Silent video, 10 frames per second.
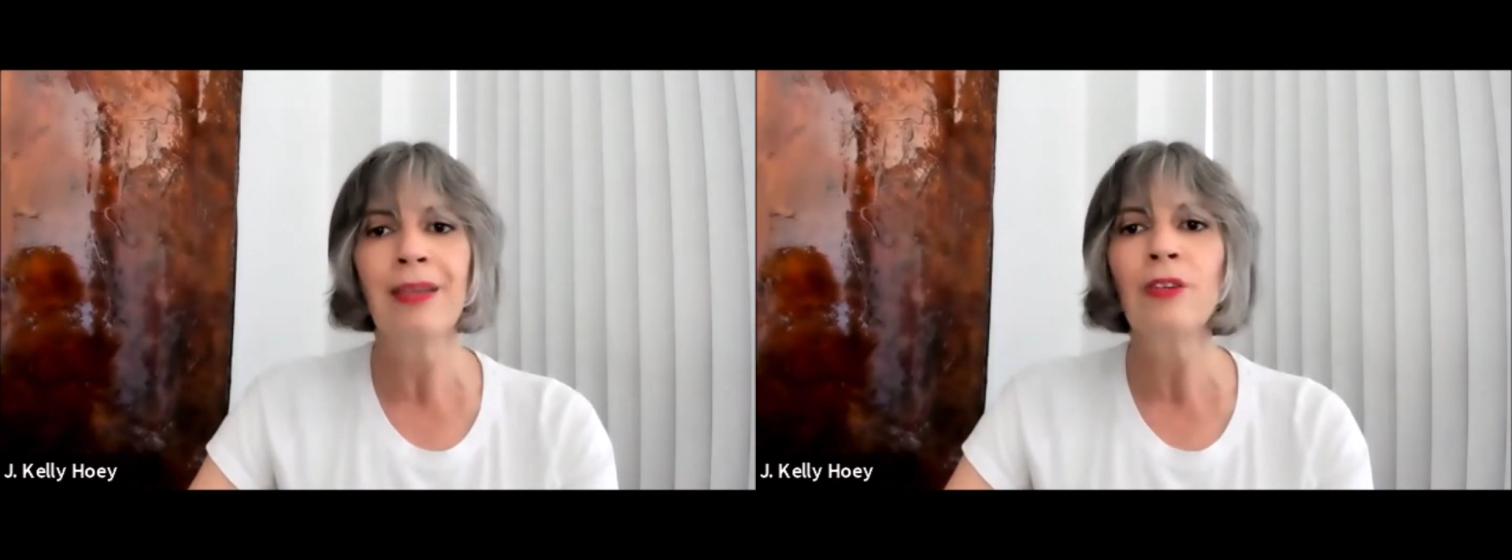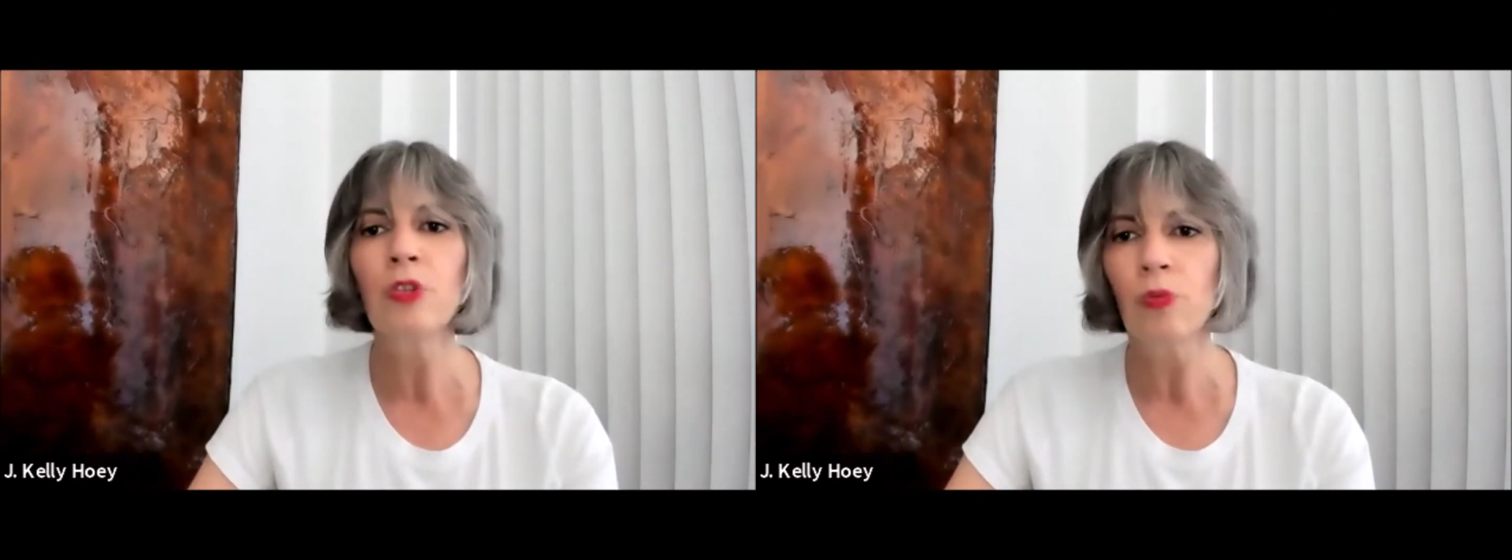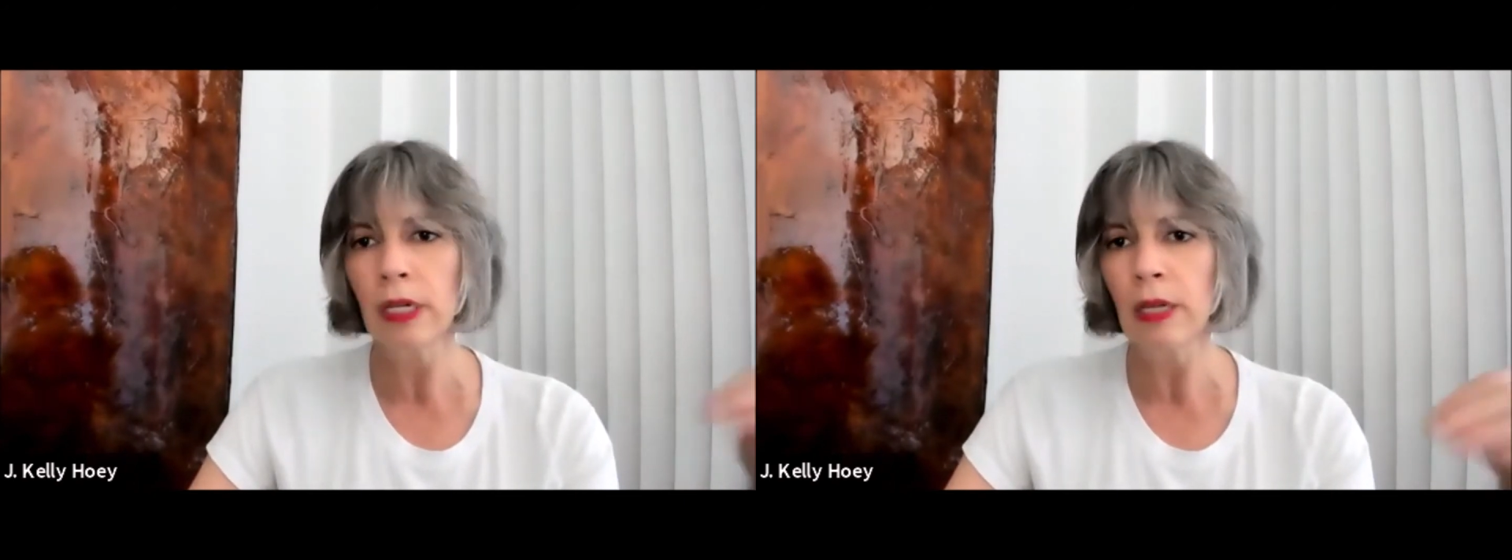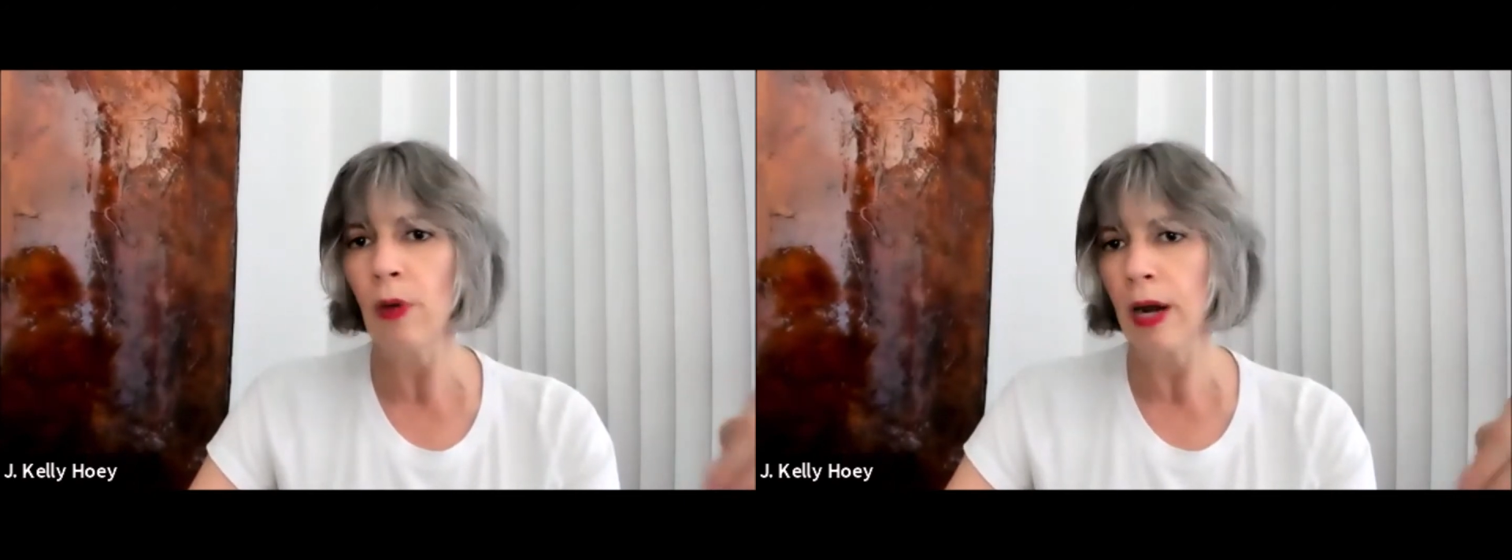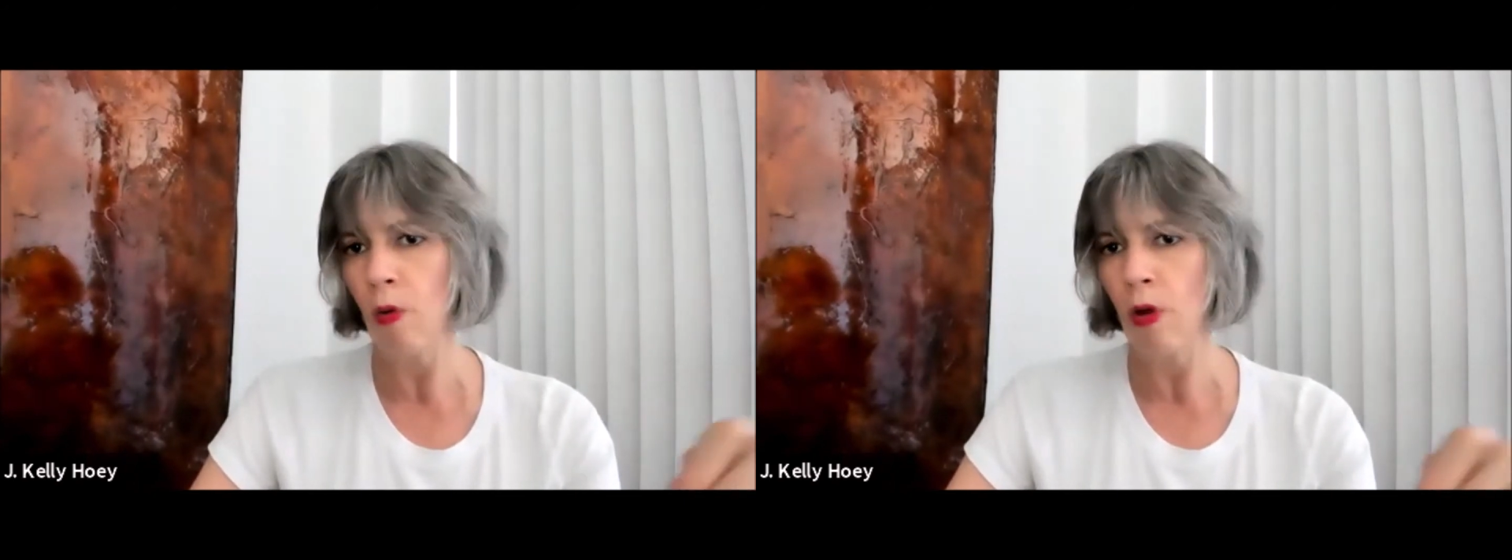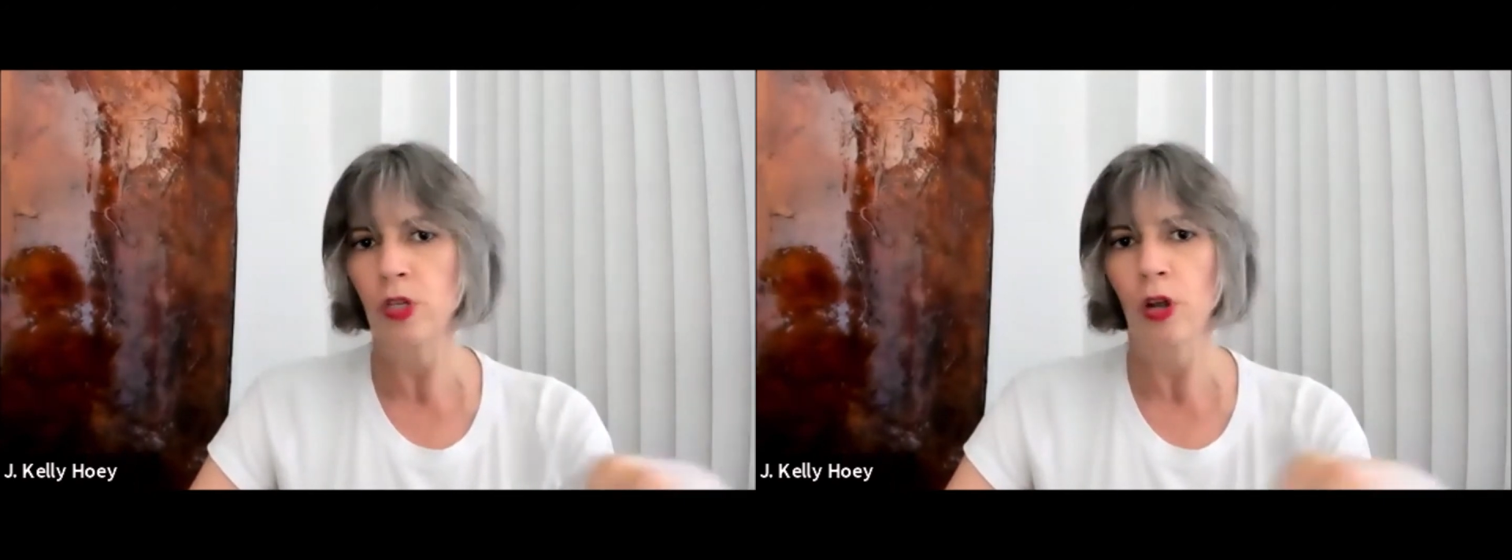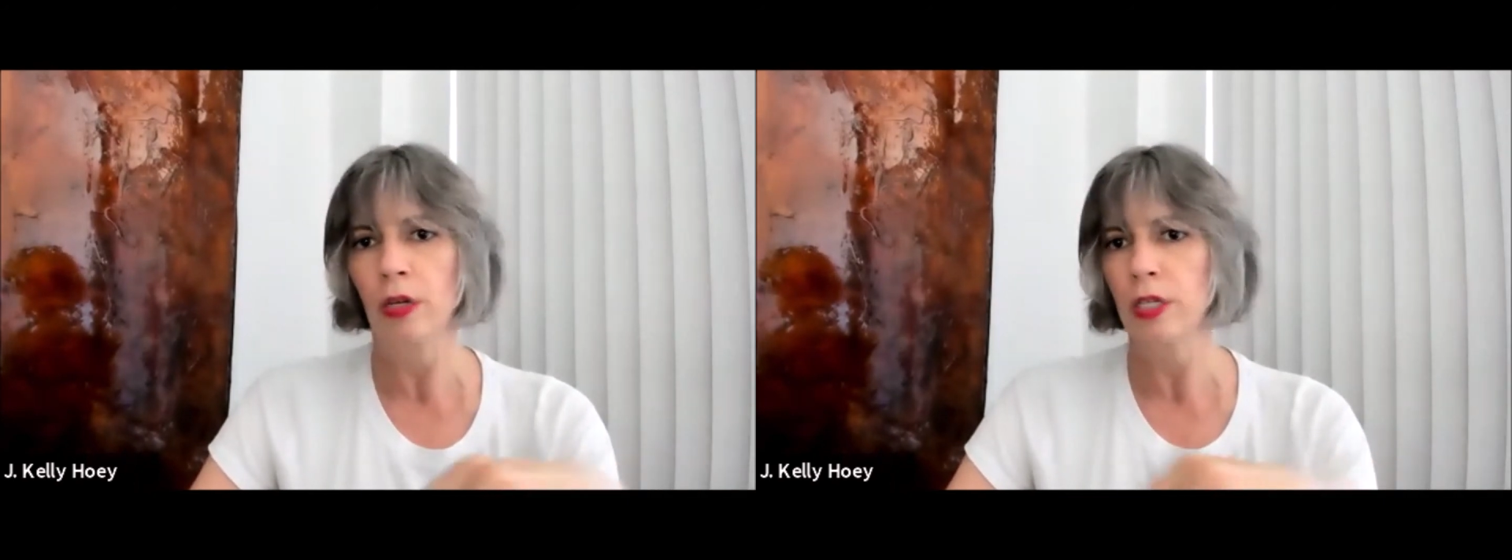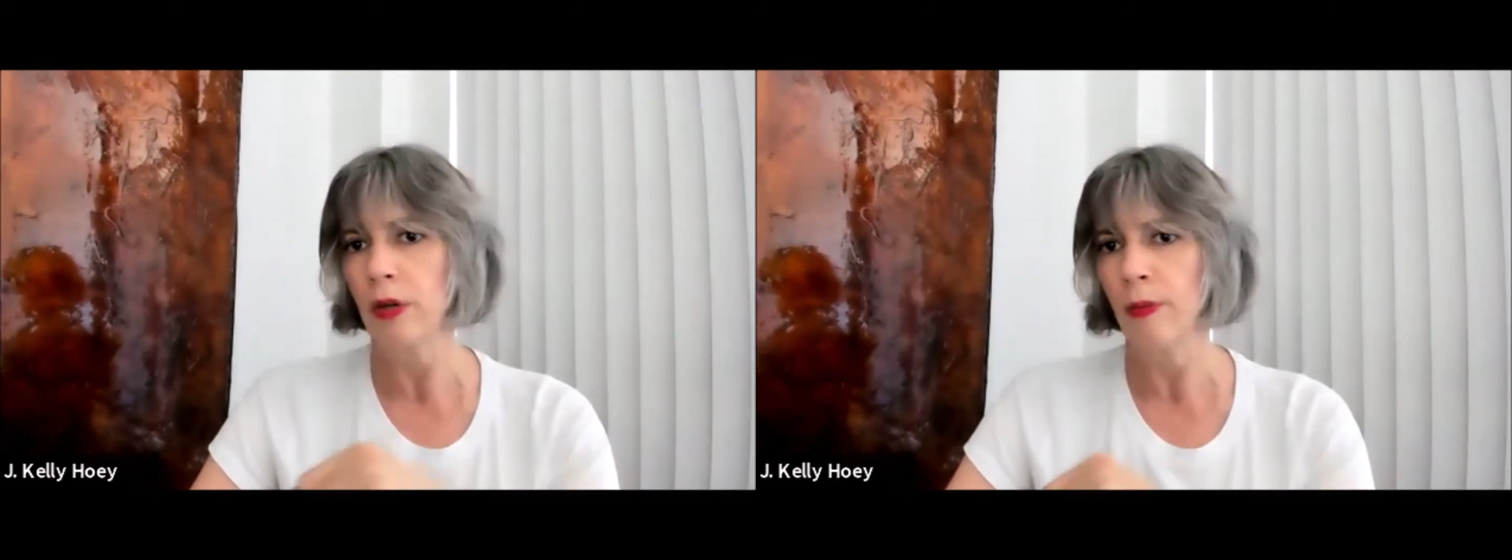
Here's really what I want to talk to